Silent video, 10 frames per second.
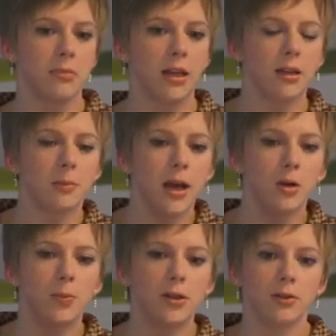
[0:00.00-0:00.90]
In my
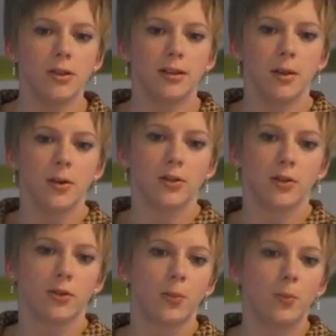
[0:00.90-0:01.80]
opinion, it depends
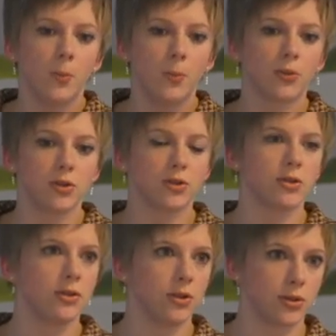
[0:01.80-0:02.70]
on the
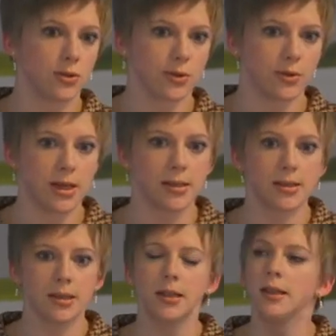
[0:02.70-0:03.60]
product's
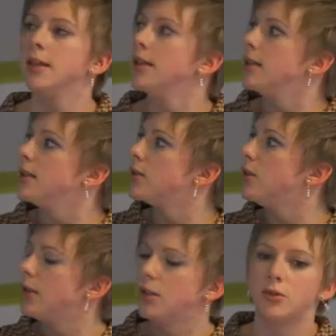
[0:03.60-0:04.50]
dangerousness. So
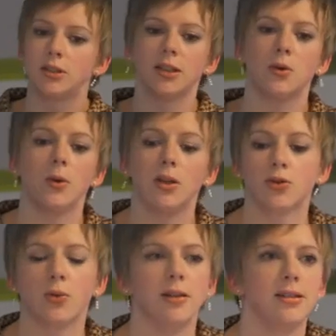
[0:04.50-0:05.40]
you need to check
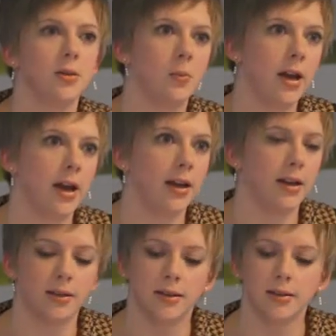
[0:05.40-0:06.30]
which one is applying.